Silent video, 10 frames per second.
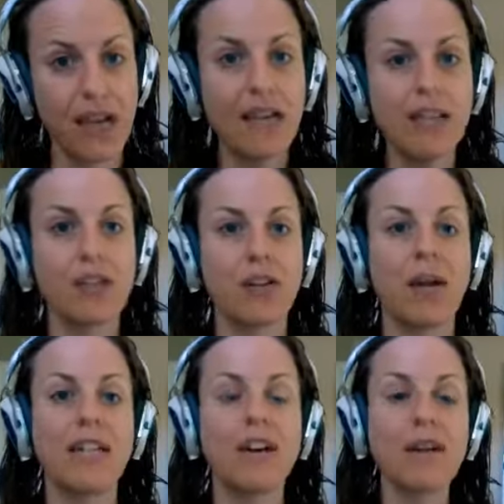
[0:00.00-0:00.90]
So when
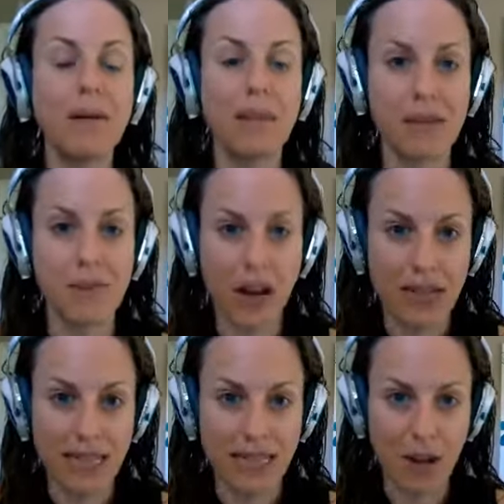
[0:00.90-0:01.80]
I talk about making
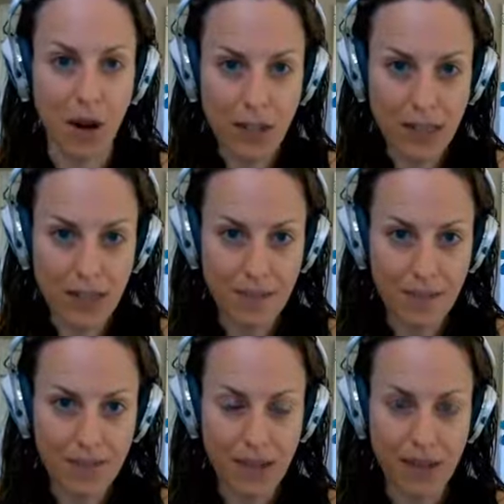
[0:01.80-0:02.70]
progress as art,
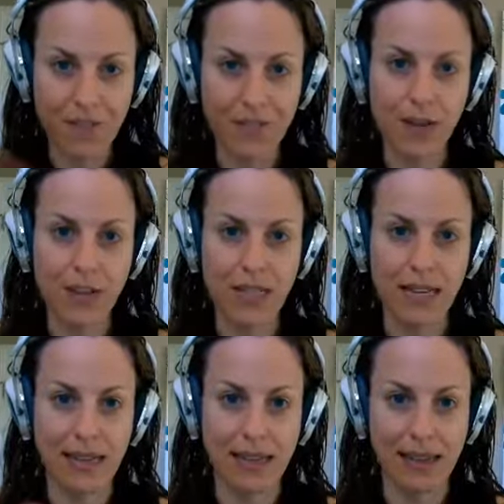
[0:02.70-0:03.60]
the first
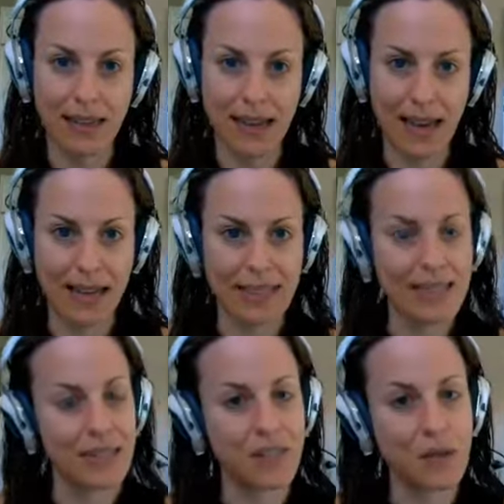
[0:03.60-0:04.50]
thing that A
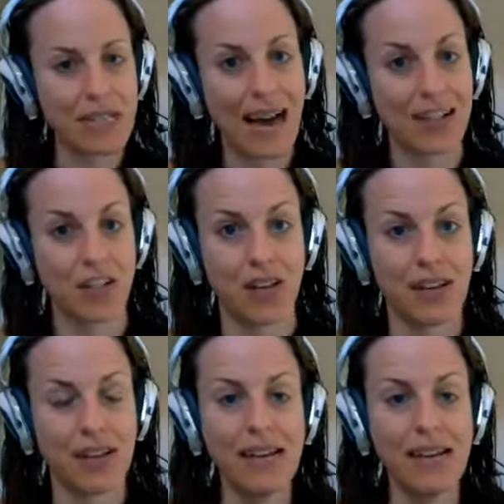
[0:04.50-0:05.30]
stands for is action.